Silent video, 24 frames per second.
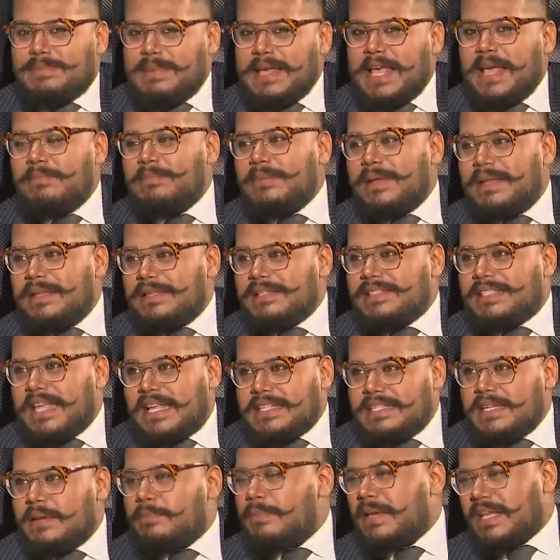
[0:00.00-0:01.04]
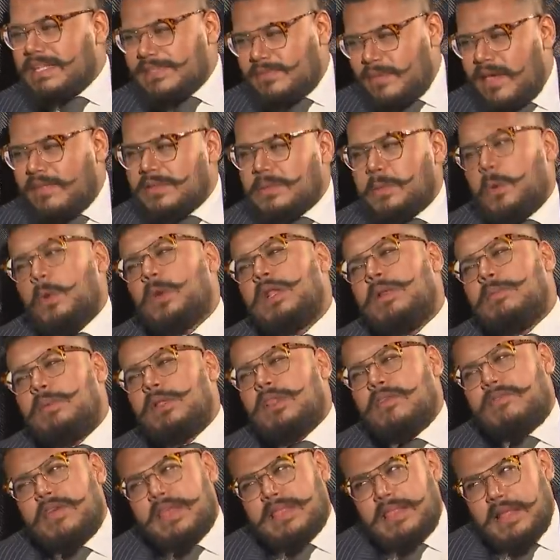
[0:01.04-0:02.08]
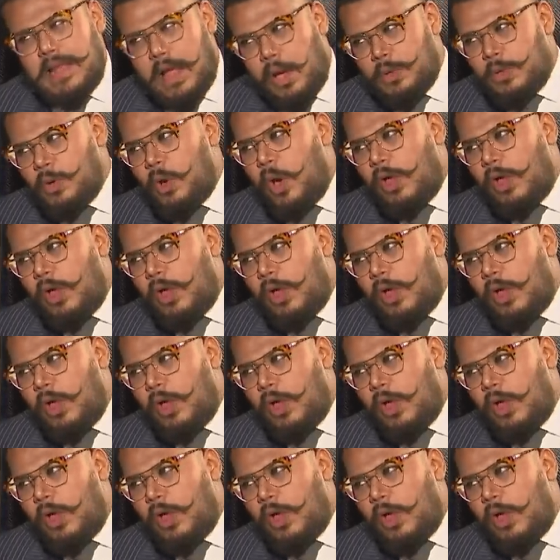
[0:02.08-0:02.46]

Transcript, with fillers: become such a, because we have spoken about the fact that how you